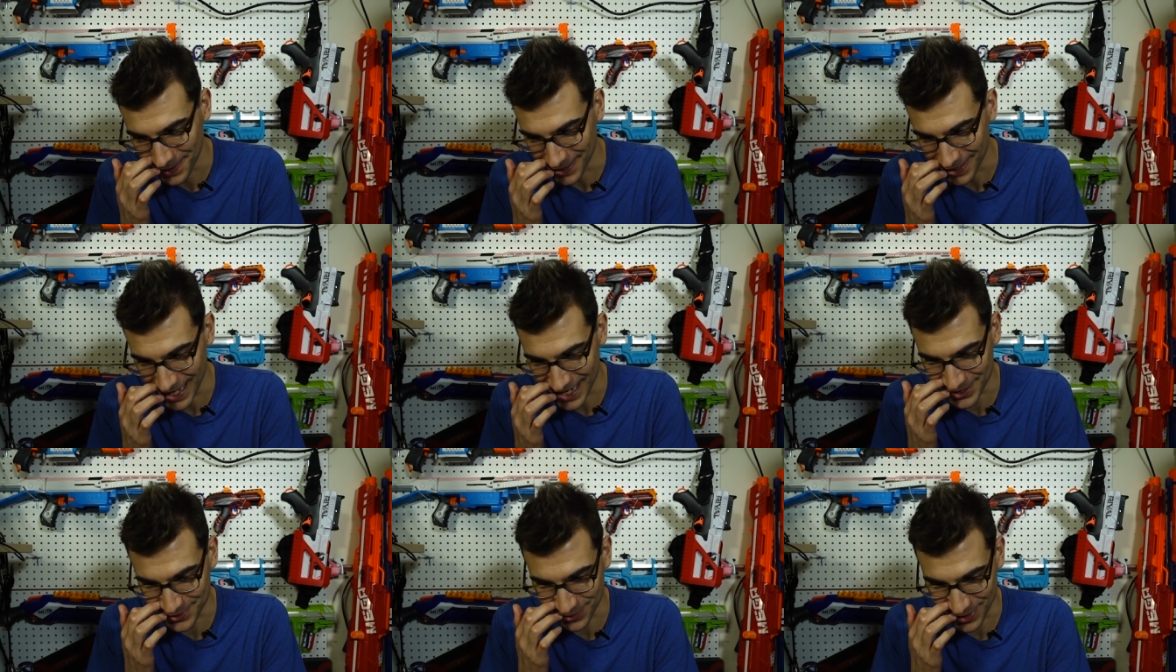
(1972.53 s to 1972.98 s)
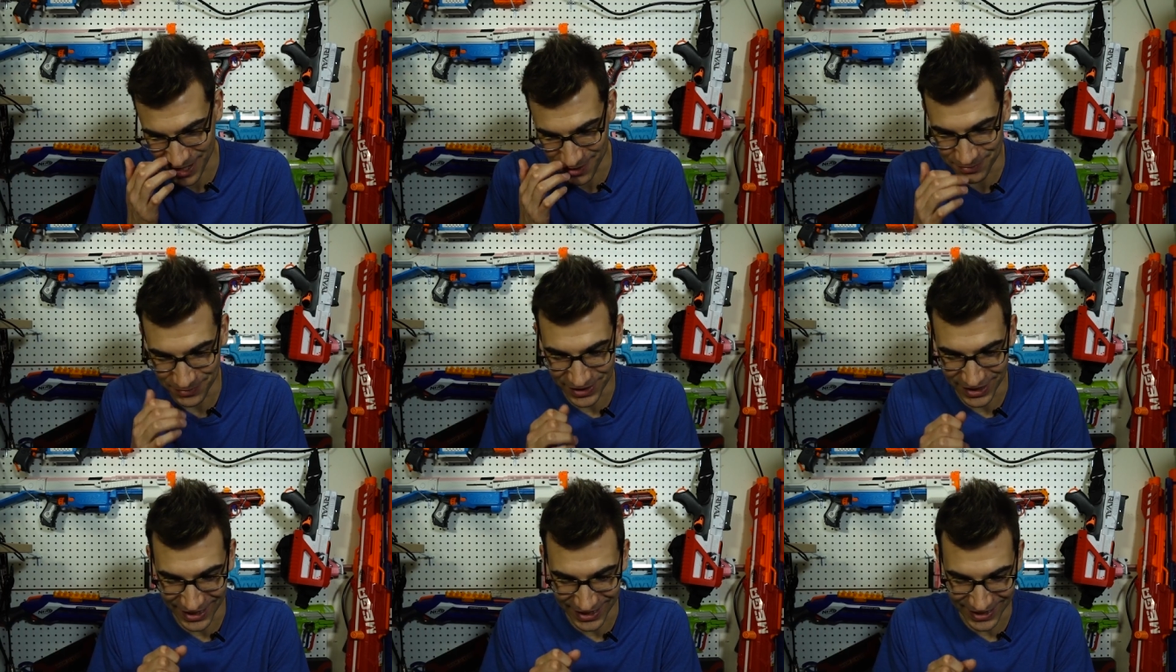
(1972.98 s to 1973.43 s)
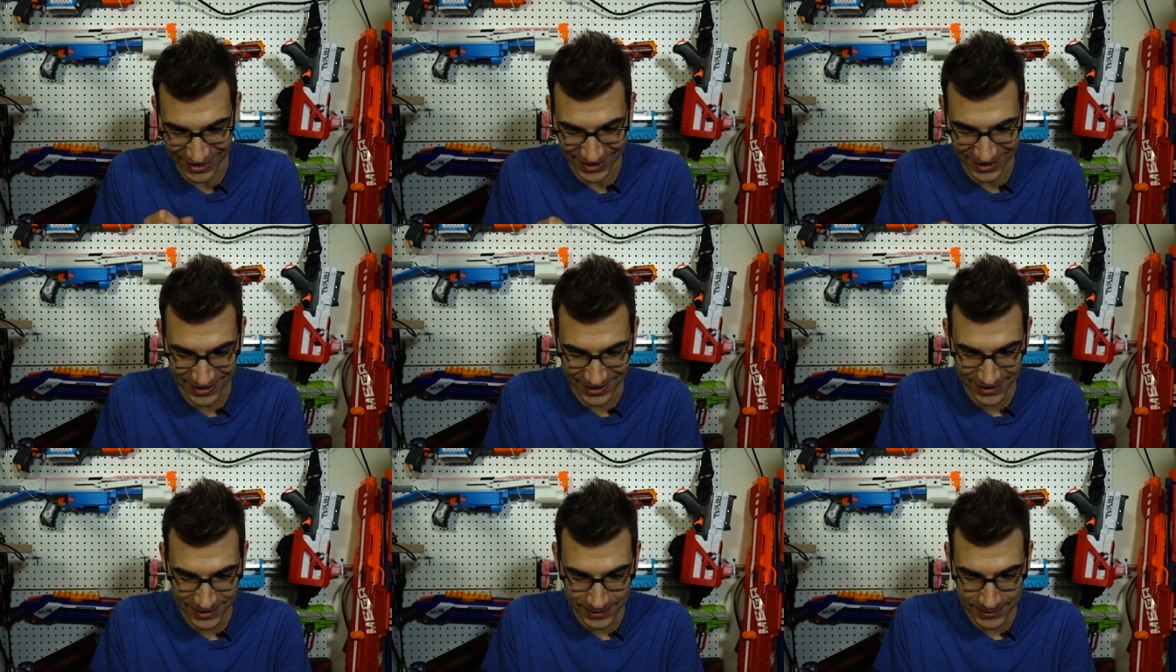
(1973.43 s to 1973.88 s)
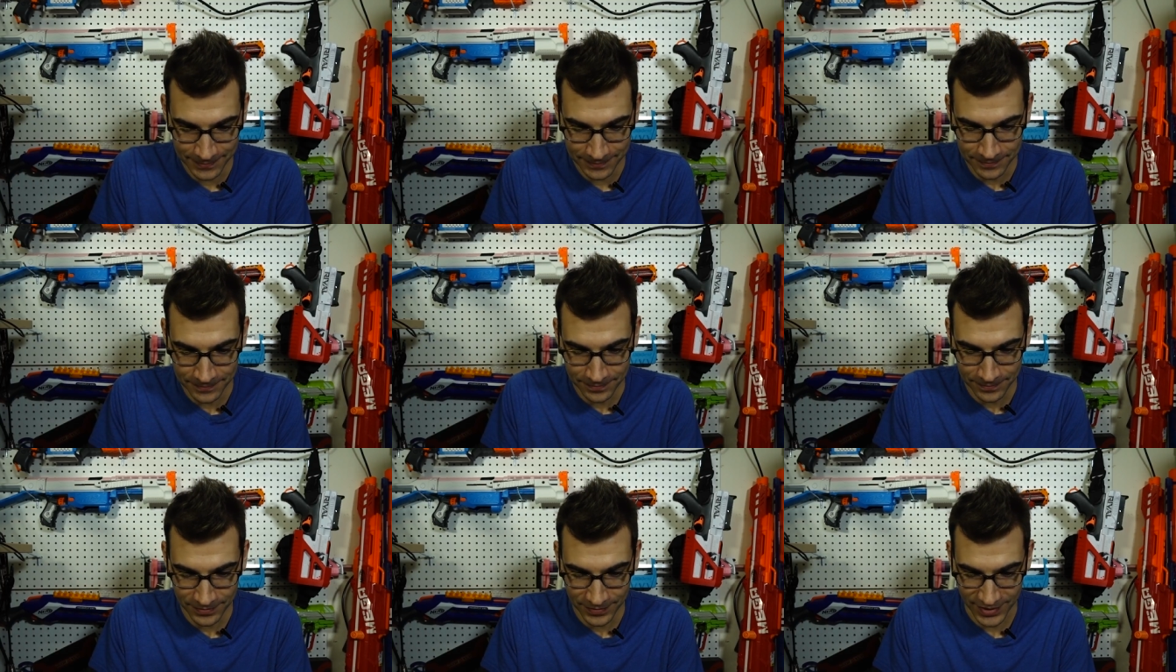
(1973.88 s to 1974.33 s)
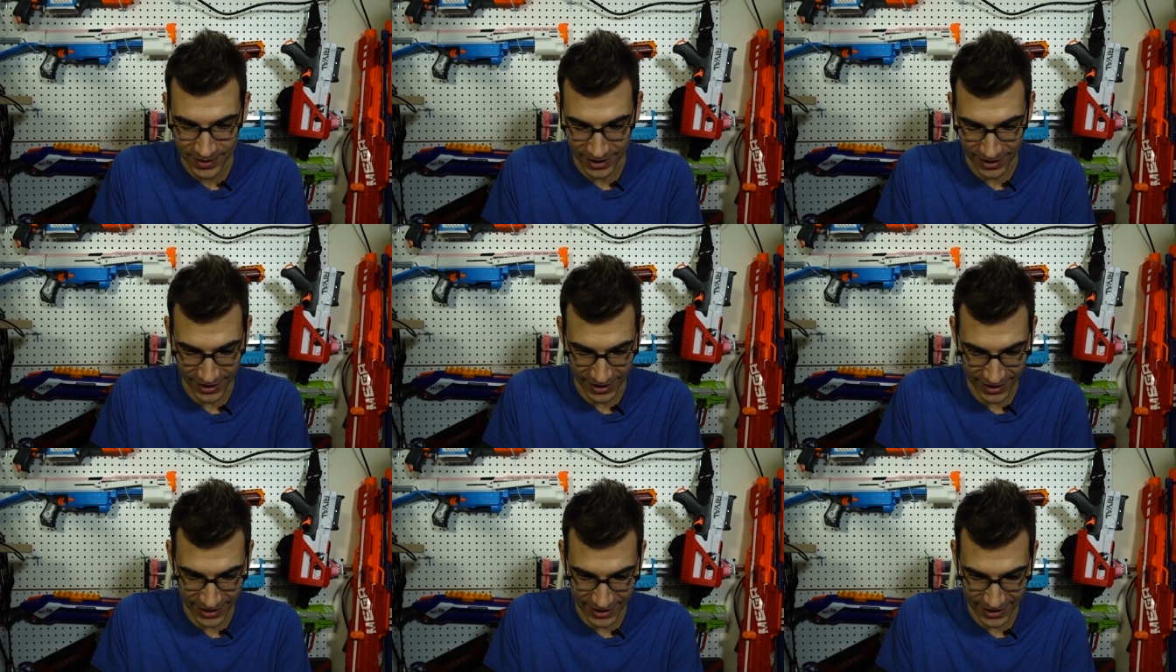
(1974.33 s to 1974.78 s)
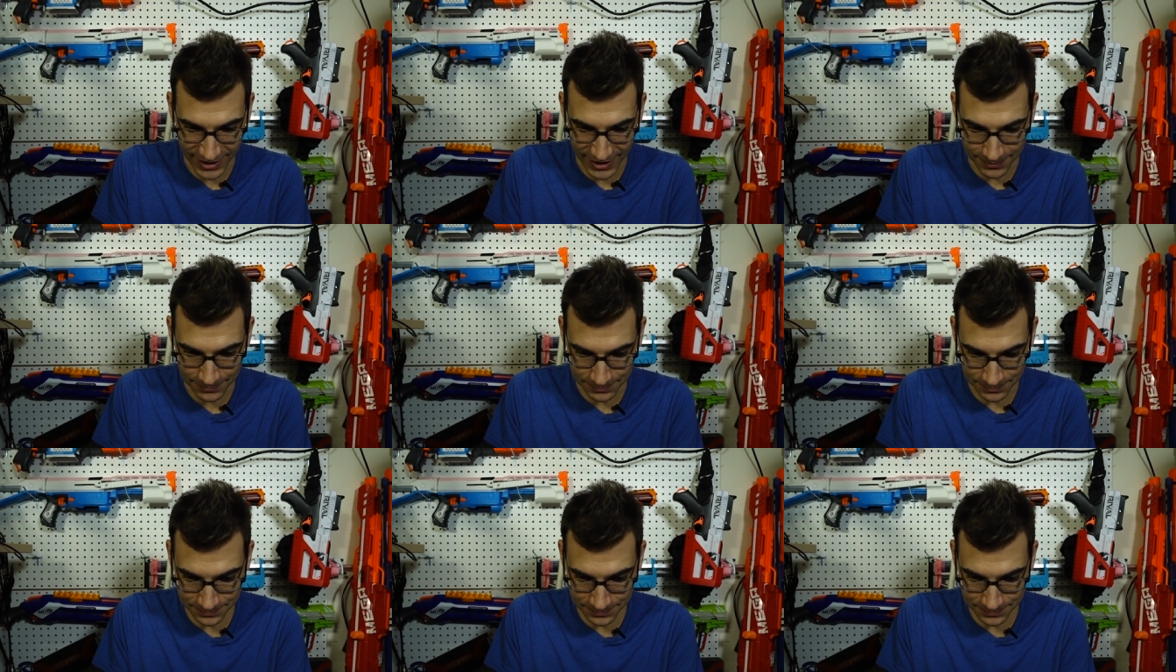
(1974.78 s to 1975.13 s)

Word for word: that's what i'm thinking um